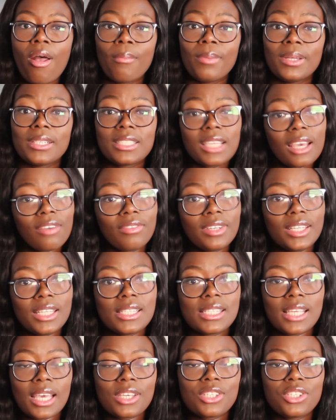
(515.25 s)
but
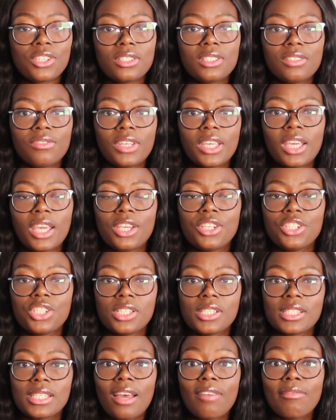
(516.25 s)
definitely tech
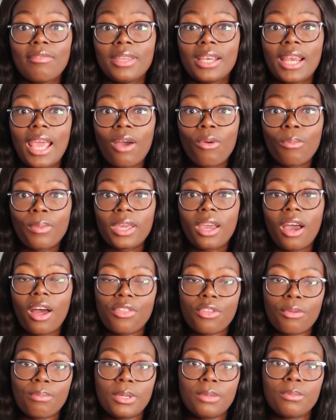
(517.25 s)
certifications have been helping
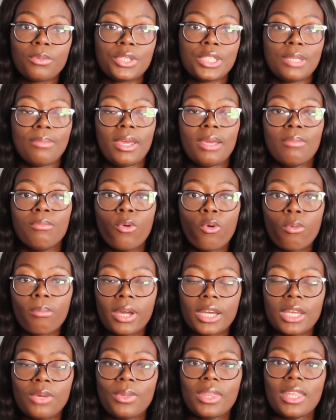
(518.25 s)
other people to make more
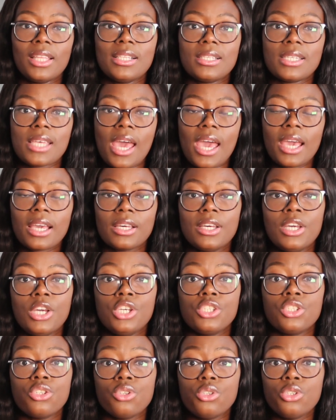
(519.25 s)
money within tech
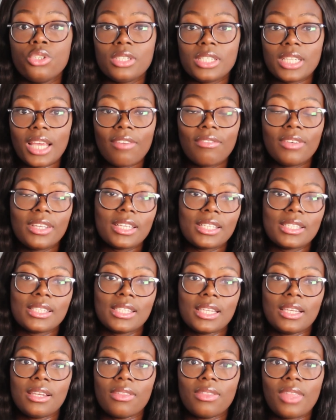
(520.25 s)
so you should definitely
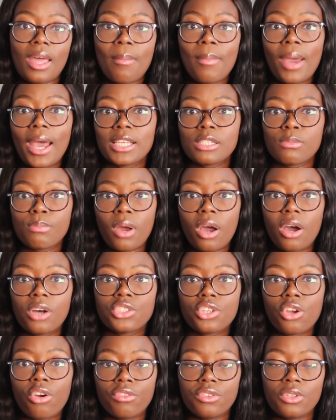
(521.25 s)
consider them as
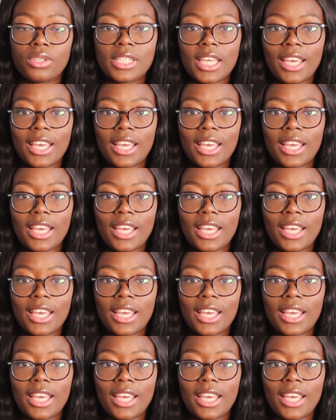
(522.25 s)
part of your